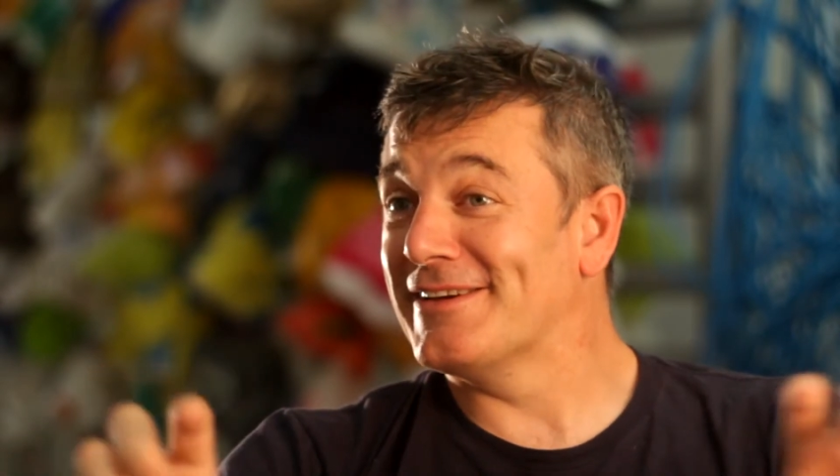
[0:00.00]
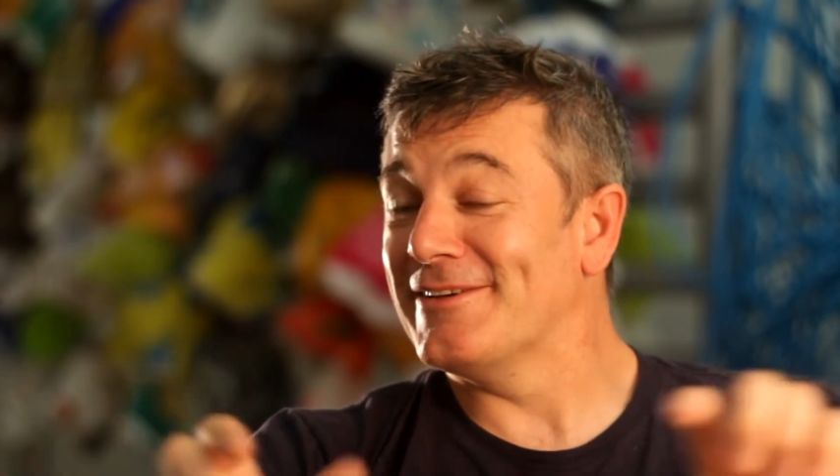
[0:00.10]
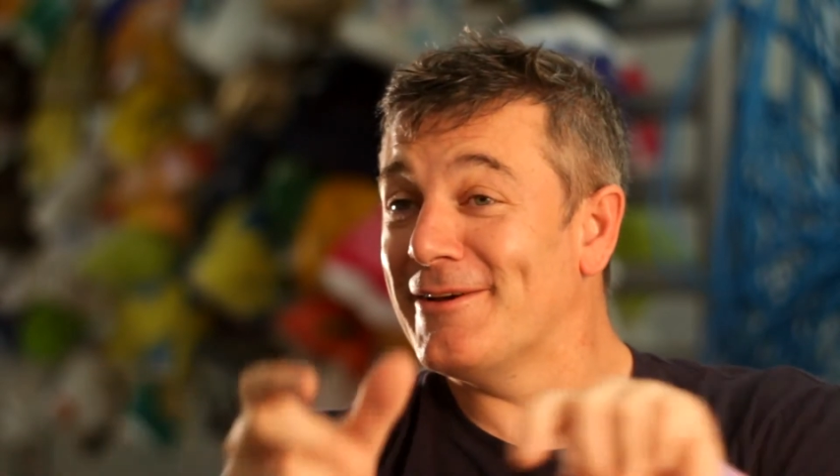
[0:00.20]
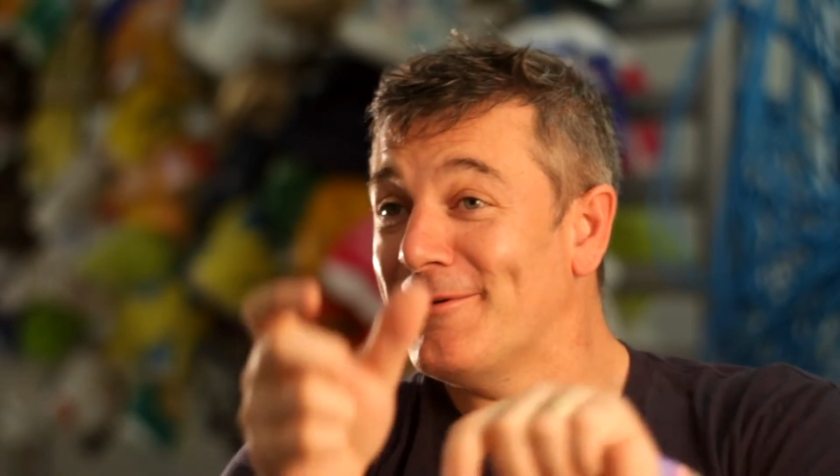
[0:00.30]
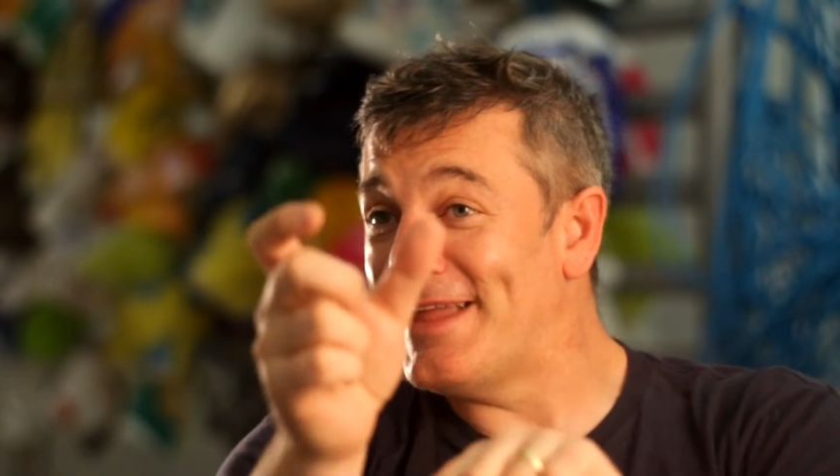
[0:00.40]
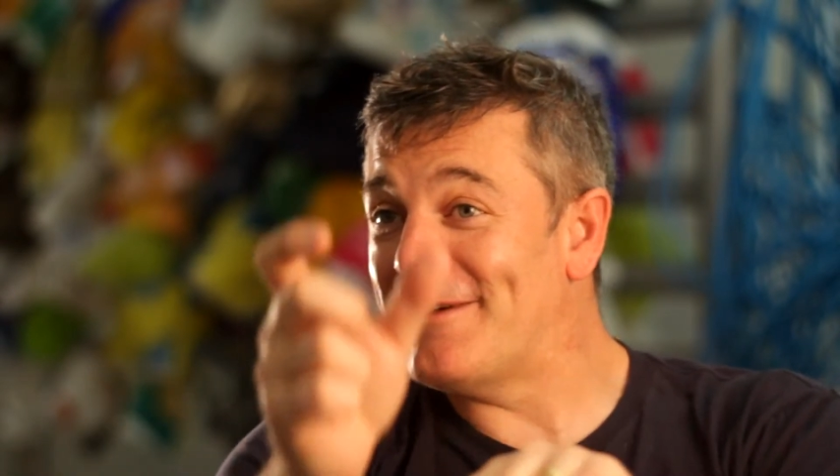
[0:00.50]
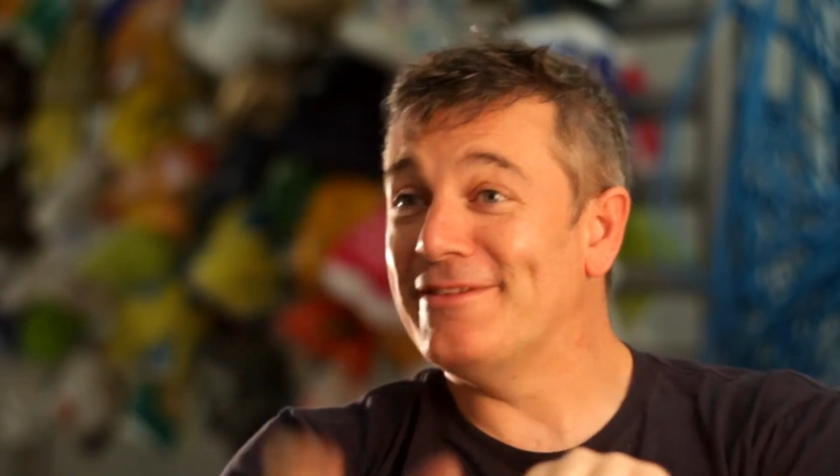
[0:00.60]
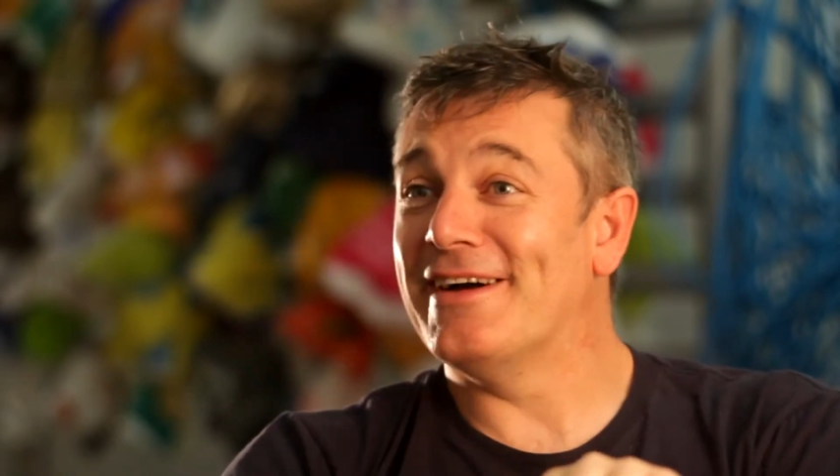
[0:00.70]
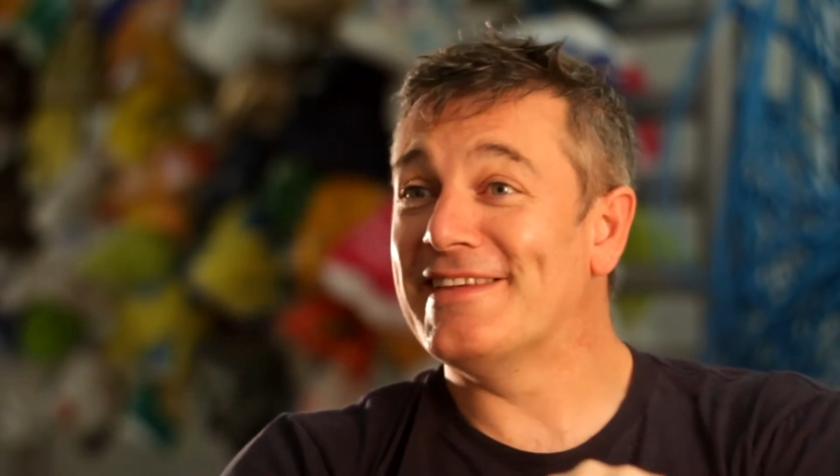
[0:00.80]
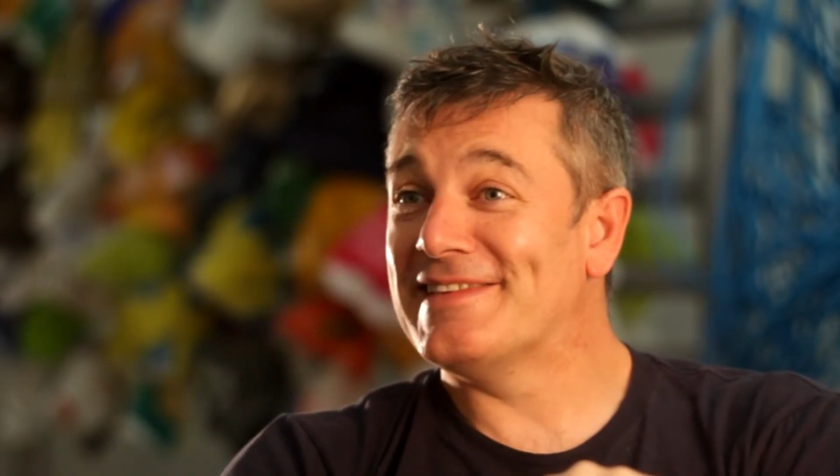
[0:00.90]
because I want to
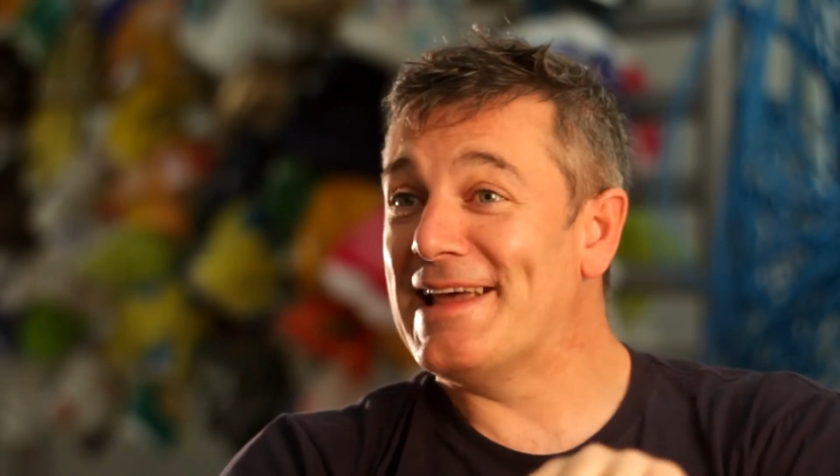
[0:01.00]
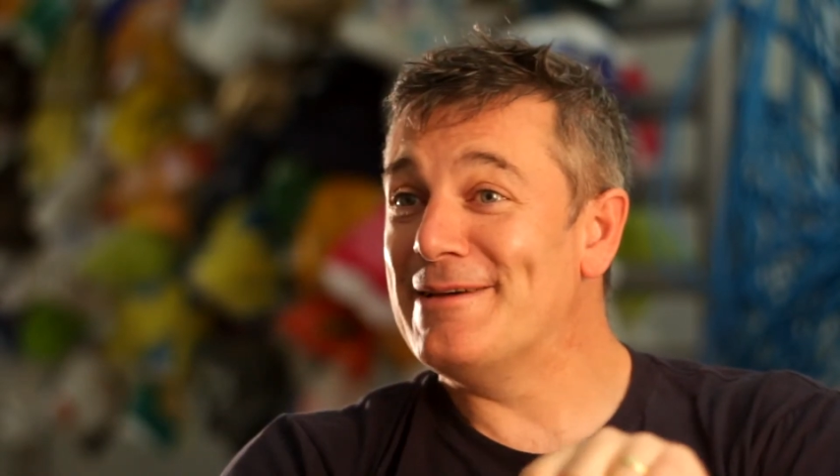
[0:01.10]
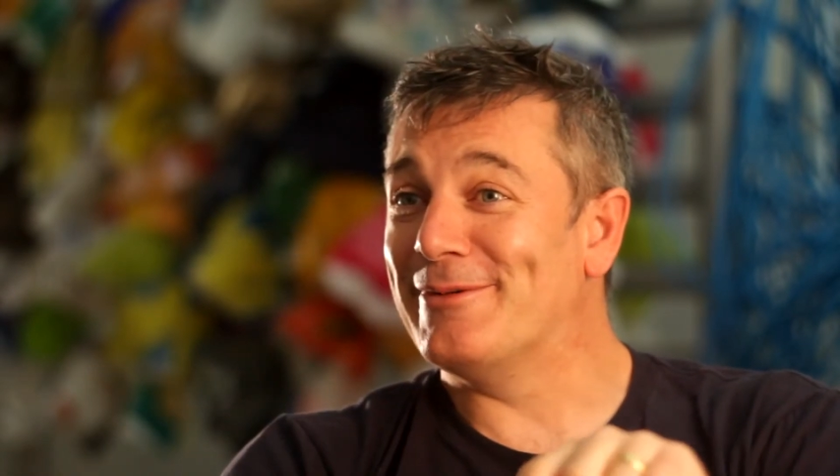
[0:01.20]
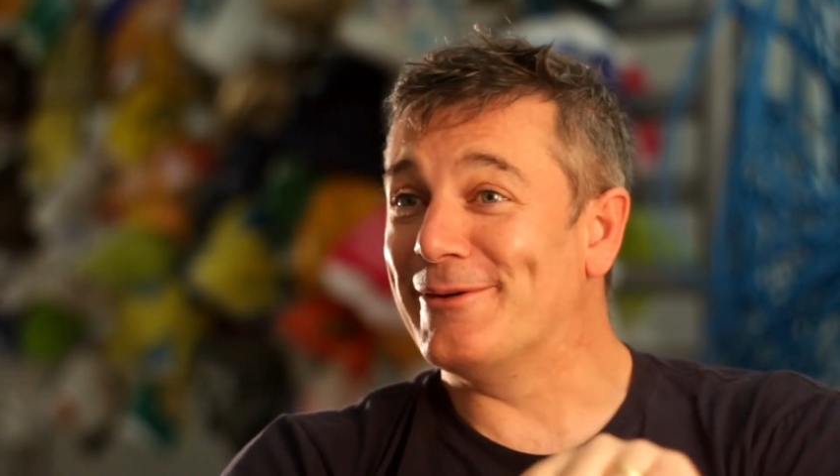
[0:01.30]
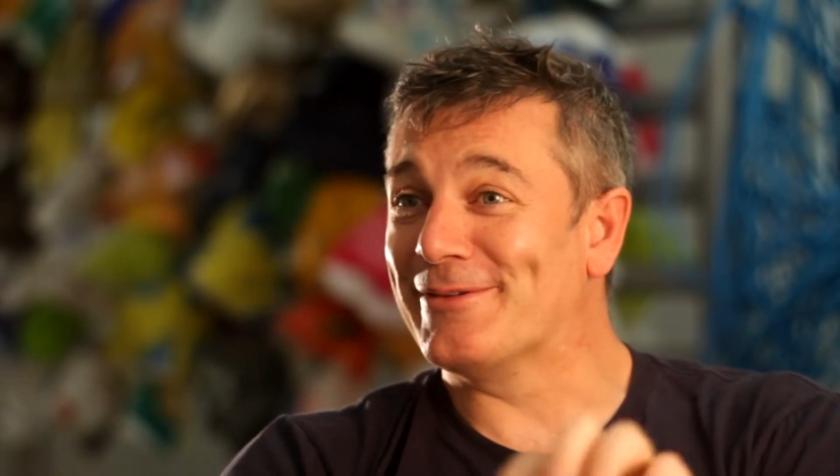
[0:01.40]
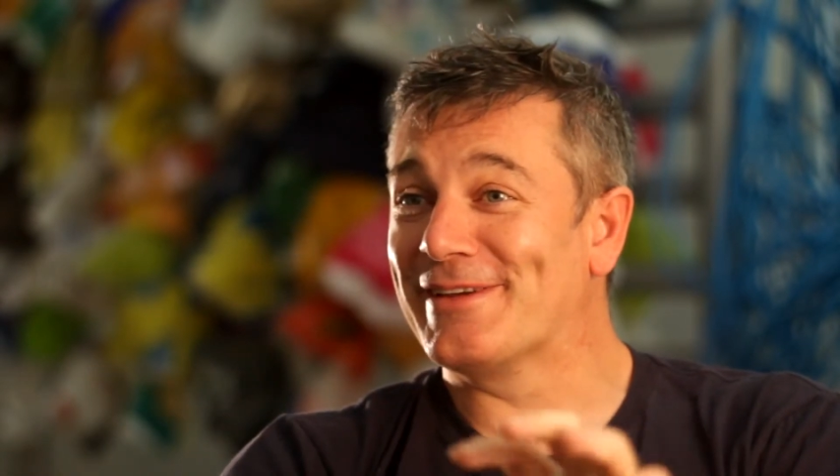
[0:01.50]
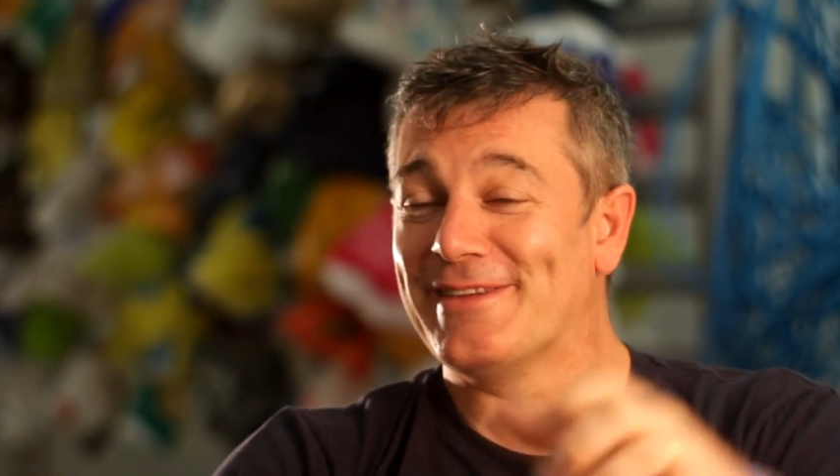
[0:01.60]
have nice labels,